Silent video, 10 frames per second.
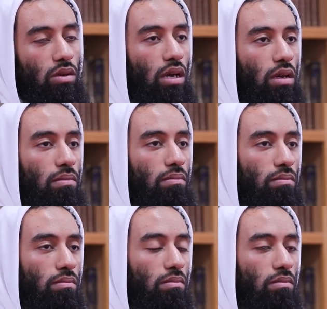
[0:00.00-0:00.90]
Right?
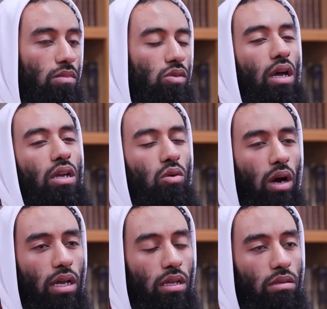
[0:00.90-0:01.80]
So I
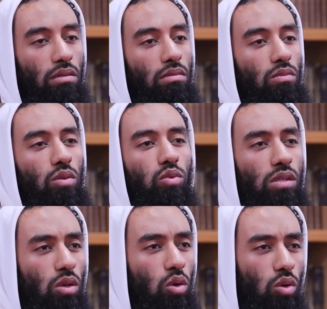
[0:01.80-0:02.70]
inquired, what
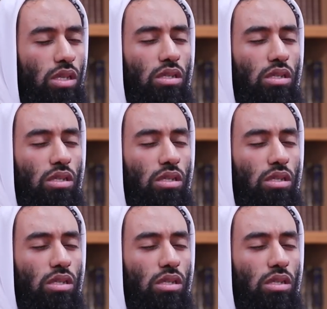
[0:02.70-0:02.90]
was the cause?